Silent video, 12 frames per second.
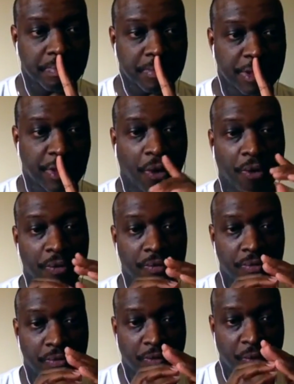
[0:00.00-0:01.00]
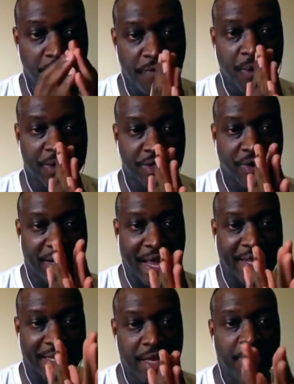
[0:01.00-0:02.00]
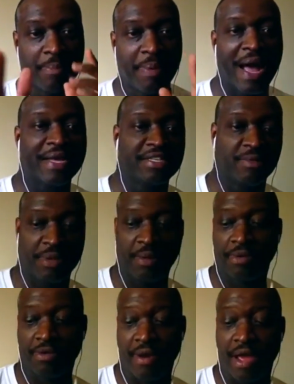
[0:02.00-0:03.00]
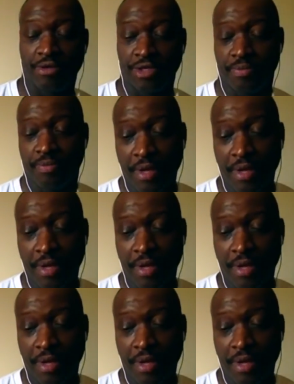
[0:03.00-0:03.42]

So focus on that, keeping positive people around you.